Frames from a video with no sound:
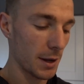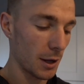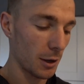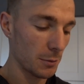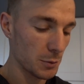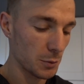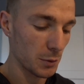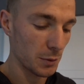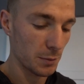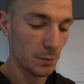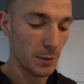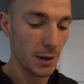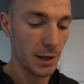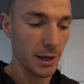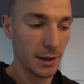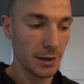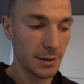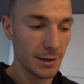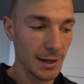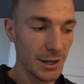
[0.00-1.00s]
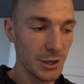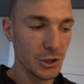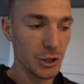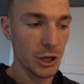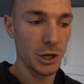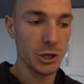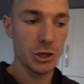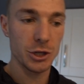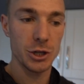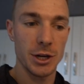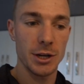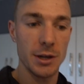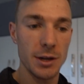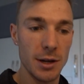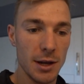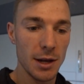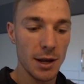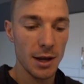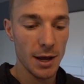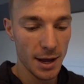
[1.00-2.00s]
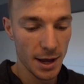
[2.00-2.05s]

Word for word: It helps with my digestion